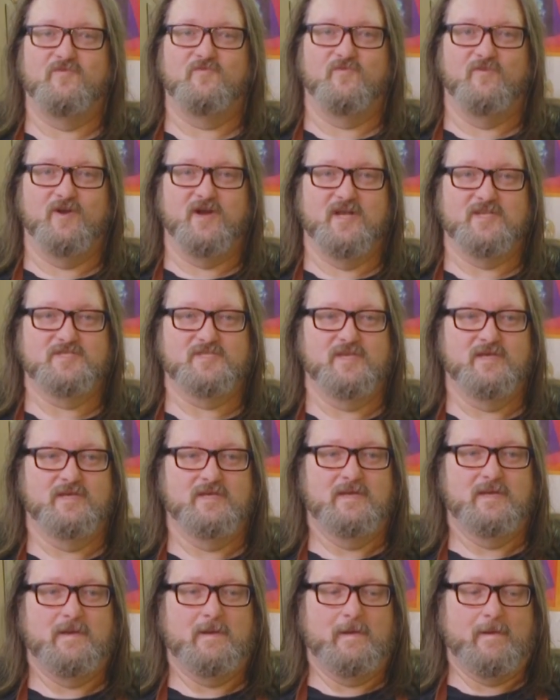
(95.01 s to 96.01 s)
for us.
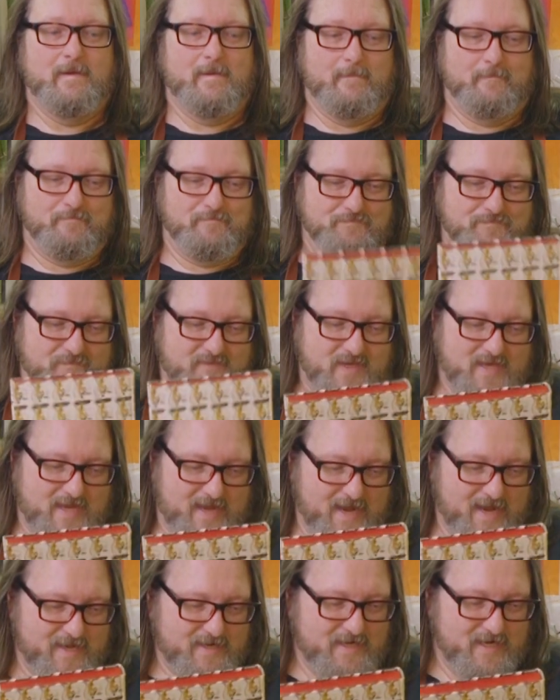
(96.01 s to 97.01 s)

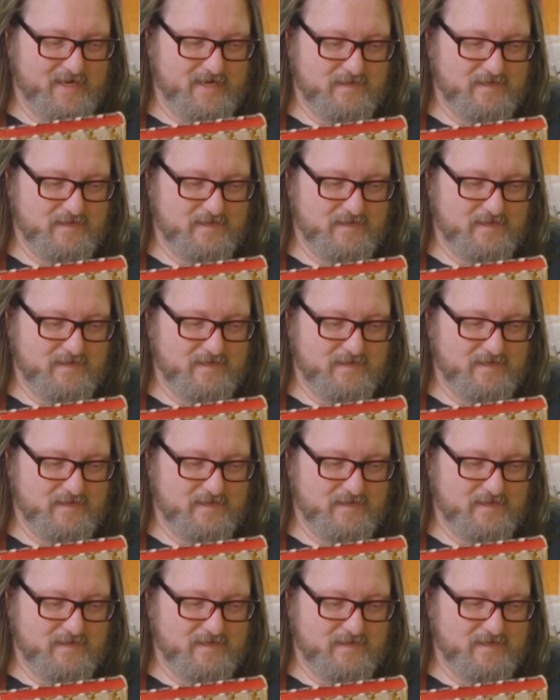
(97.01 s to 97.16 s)
And